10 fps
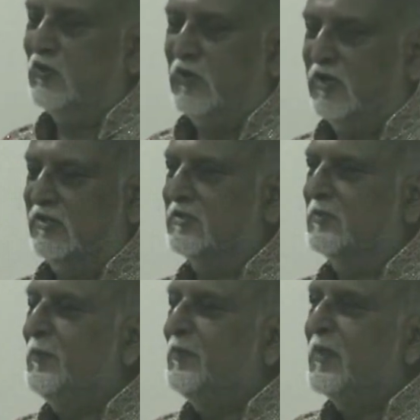2 years.
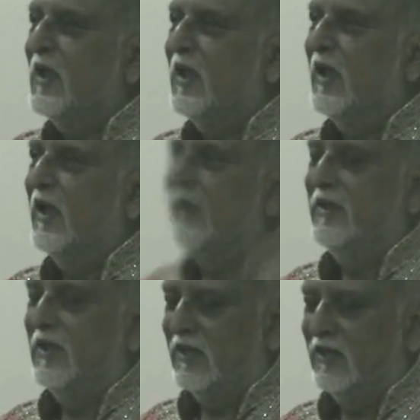
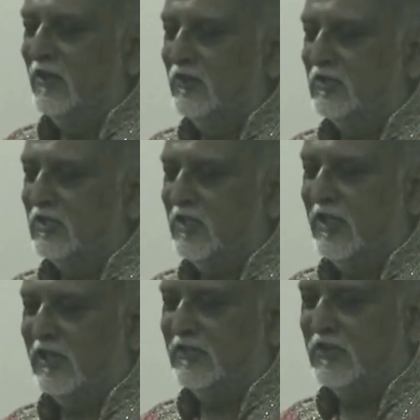And he looks at the
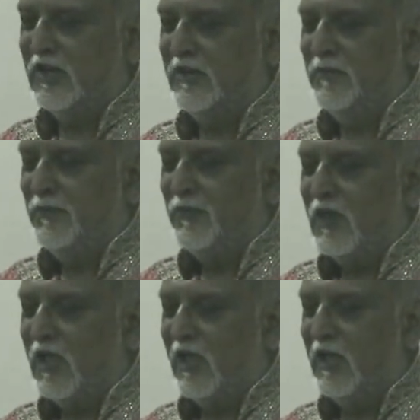X-ray,
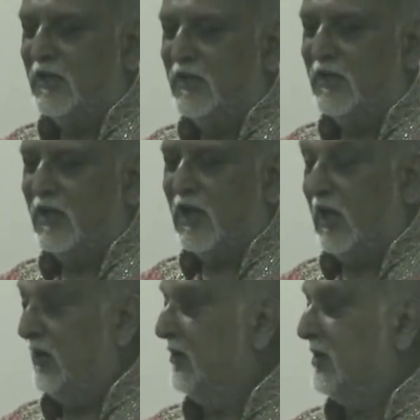and
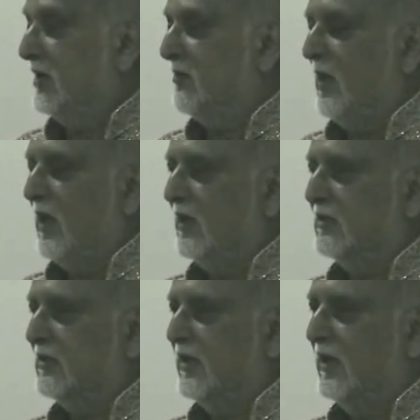I look at my
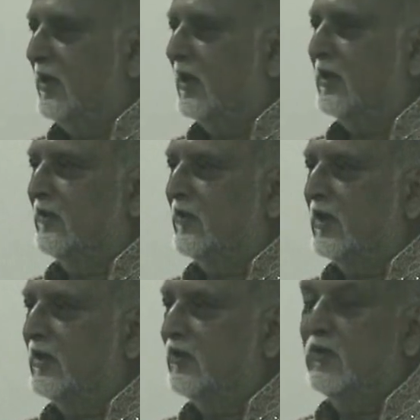X-ray, and I can
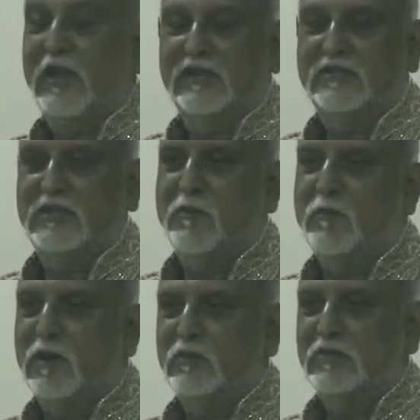write a good essay
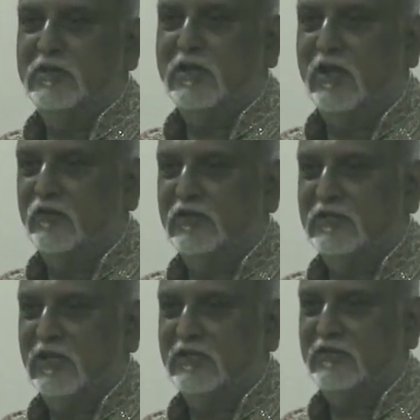about it, how
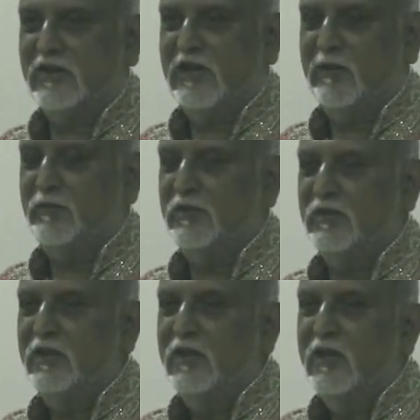this X-ray happened.
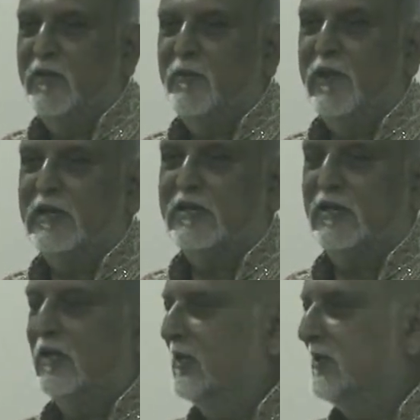
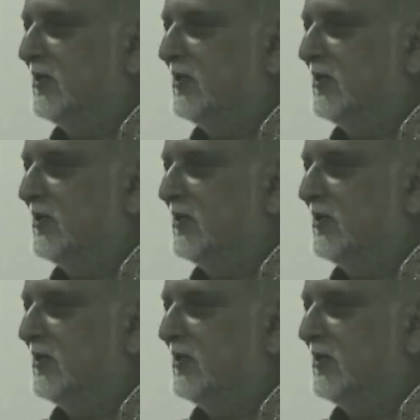But a